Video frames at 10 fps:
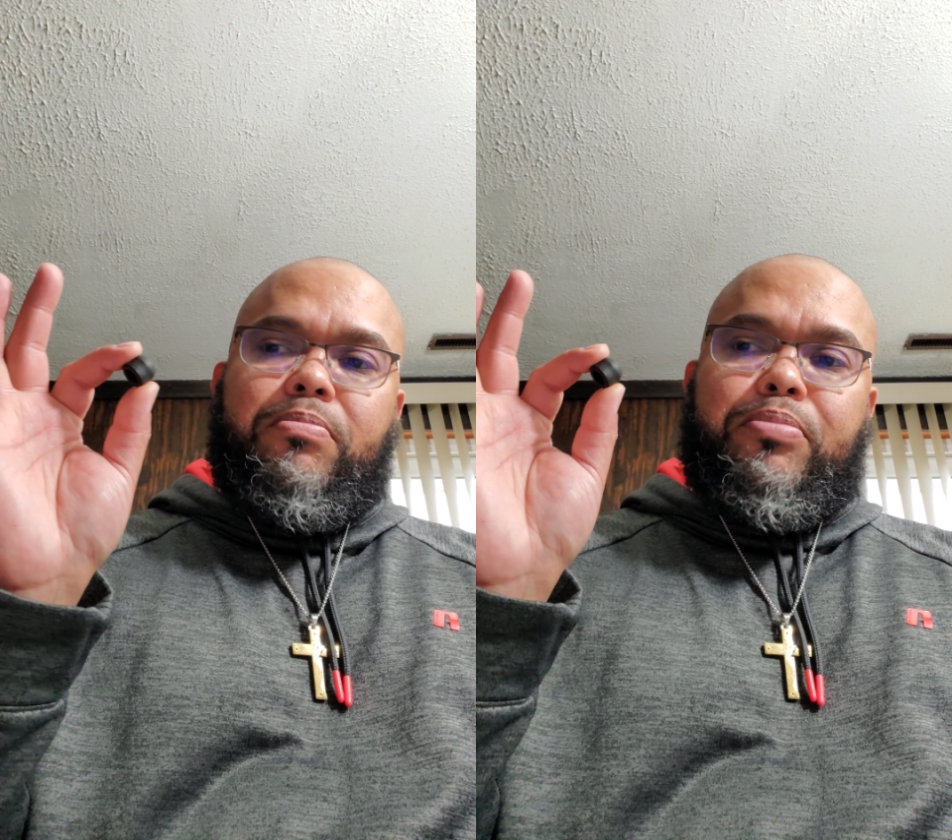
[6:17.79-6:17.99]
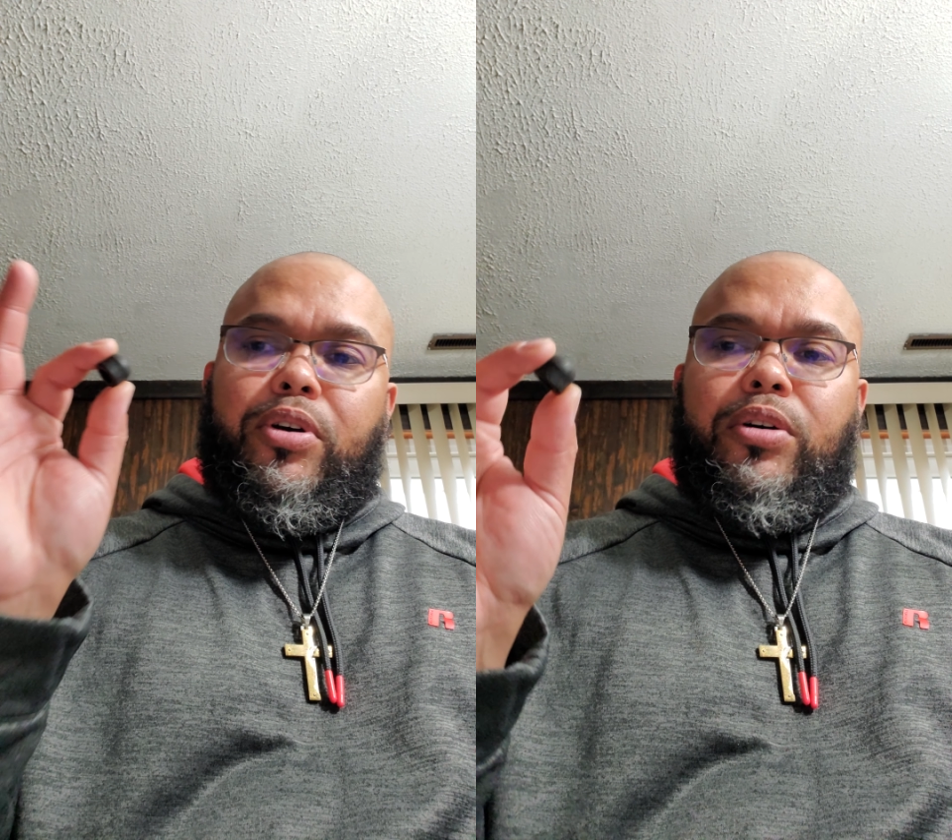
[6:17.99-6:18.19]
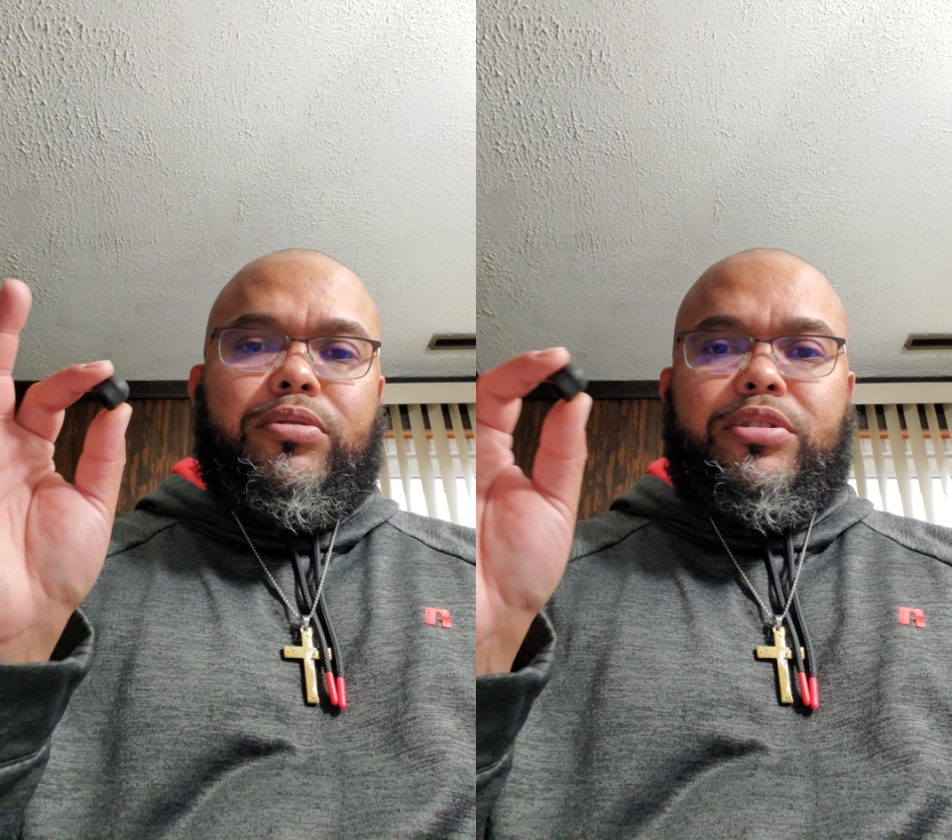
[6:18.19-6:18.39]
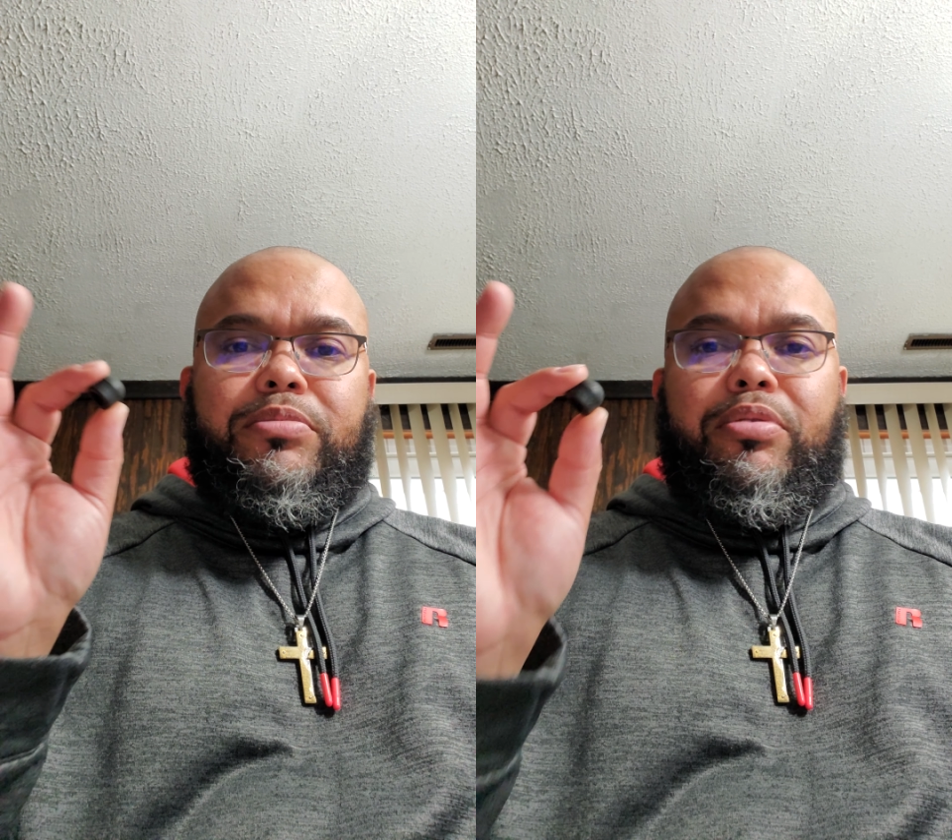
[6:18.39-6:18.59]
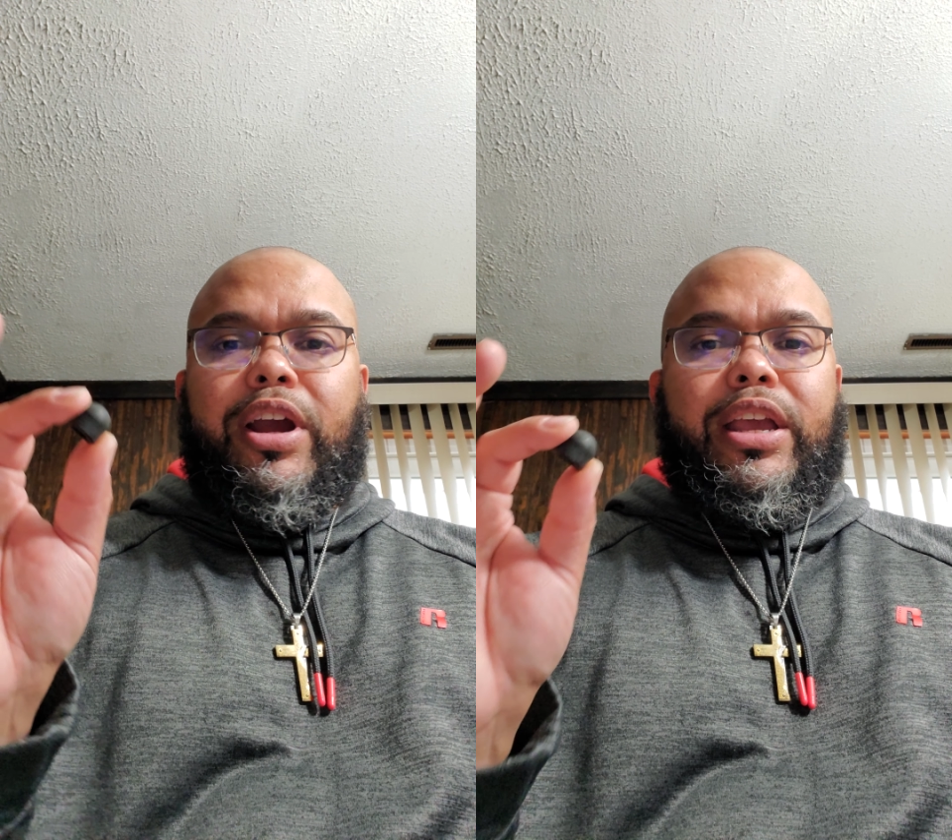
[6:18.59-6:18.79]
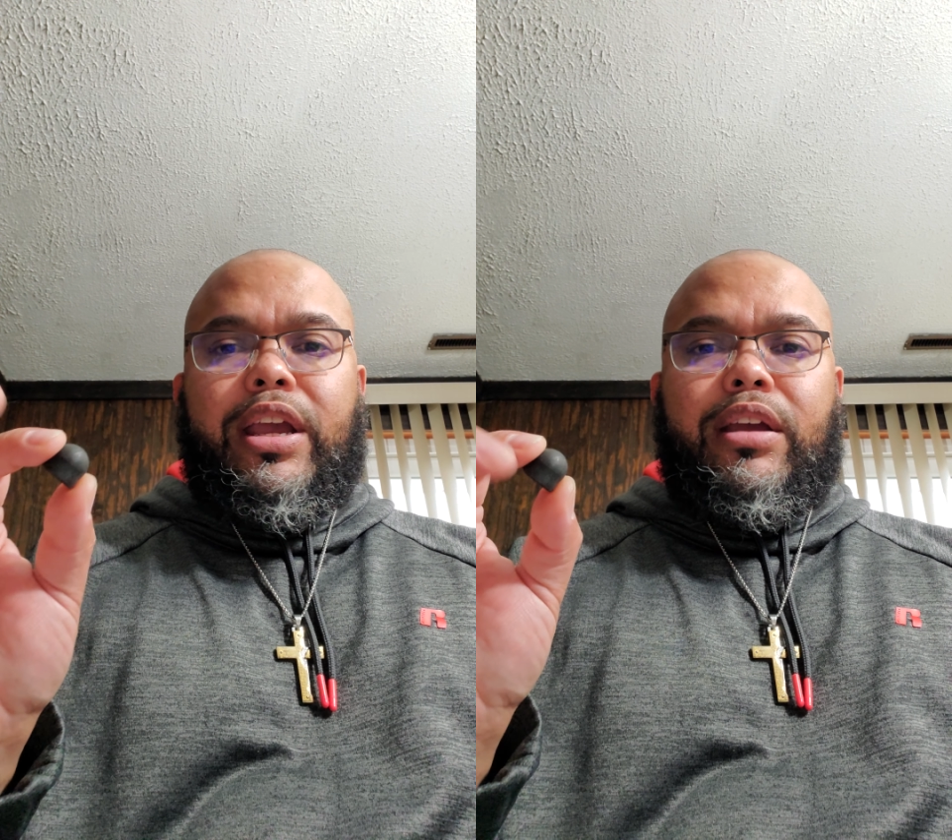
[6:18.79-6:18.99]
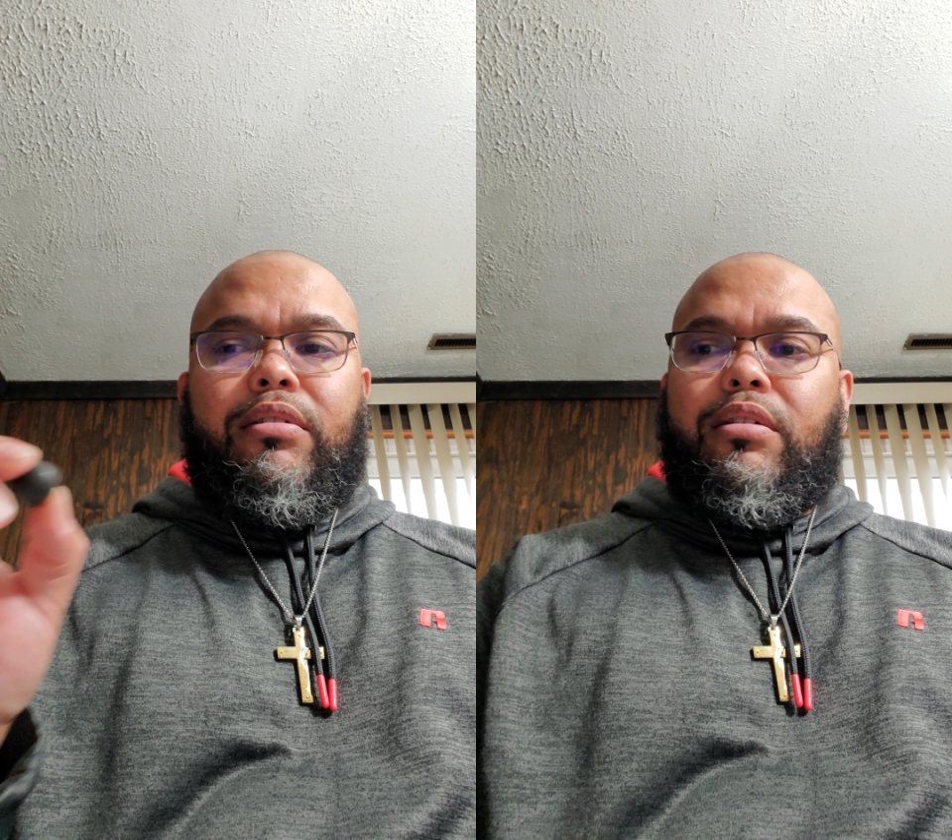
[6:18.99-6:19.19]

prone to breaking